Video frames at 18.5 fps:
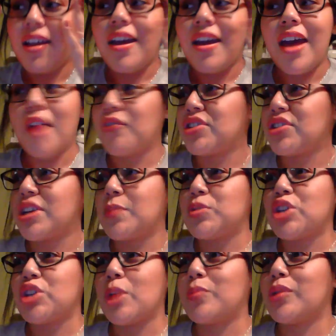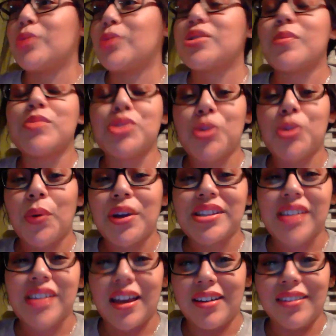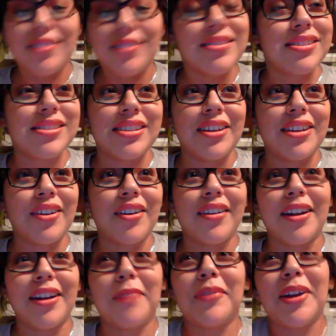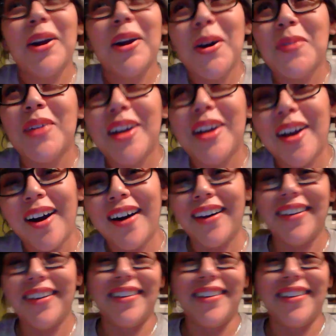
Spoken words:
Every time she uploads, I'm so excited to see her, and I'm like, oh, my